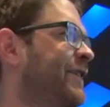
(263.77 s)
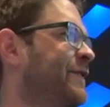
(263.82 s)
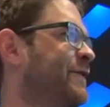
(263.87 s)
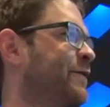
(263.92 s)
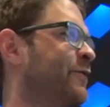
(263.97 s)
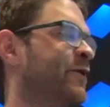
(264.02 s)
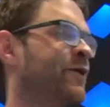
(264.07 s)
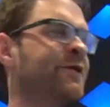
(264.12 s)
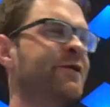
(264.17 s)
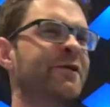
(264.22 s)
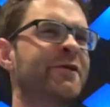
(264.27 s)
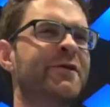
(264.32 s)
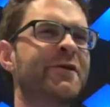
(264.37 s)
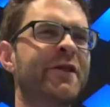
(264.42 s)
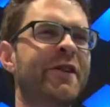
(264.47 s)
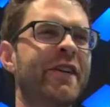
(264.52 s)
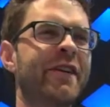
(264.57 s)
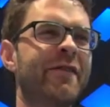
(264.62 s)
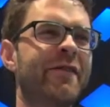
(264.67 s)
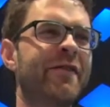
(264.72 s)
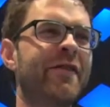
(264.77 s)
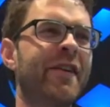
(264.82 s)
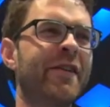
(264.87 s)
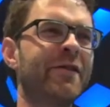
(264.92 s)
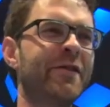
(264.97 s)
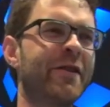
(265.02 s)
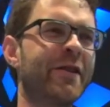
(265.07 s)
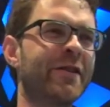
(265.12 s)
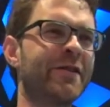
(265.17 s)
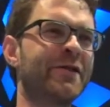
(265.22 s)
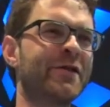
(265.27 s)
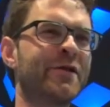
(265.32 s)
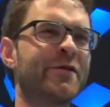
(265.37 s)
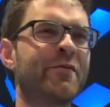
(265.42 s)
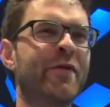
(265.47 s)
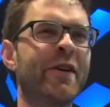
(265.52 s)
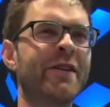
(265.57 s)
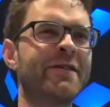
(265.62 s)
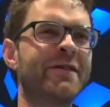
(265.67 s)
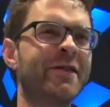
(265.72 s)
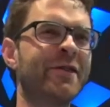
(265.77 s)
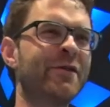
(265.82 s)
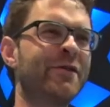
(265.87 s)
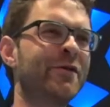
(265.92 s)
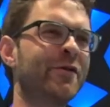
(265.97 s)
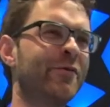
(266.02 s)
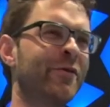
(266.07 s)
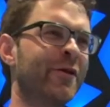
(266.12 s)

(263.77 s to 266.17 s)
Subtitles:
the Video2GIF, and you can just paste the YouTube